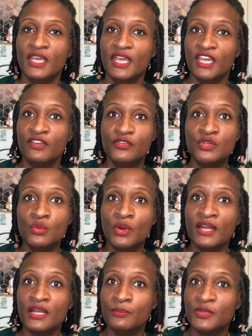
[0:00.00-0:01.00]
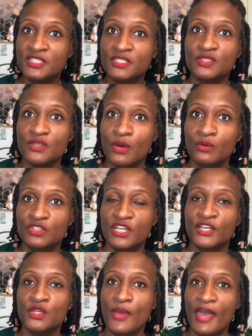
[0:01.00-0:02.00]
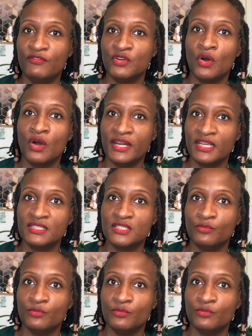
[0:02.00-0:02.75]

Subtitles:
If you want a business coach and you have an audience